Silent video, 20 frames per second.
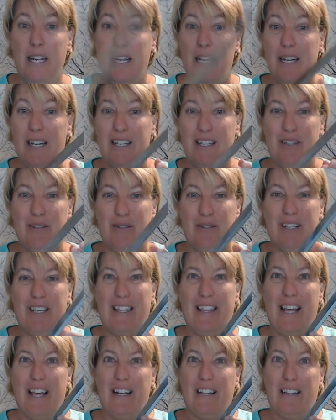is using
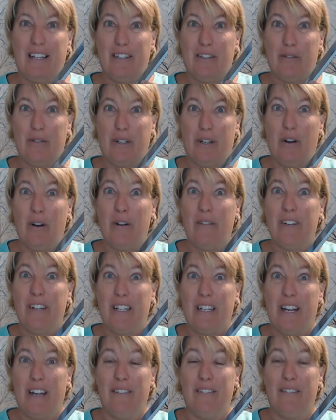that electric carving knife.